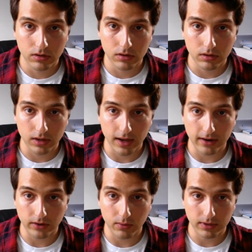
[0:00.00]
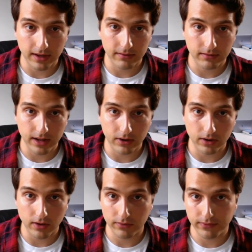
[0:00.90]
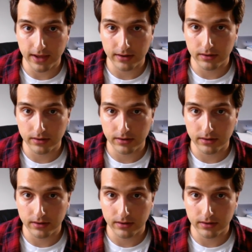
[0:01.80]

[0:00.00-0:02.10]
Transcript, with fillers: Okay, I don't know what that I don't know if that.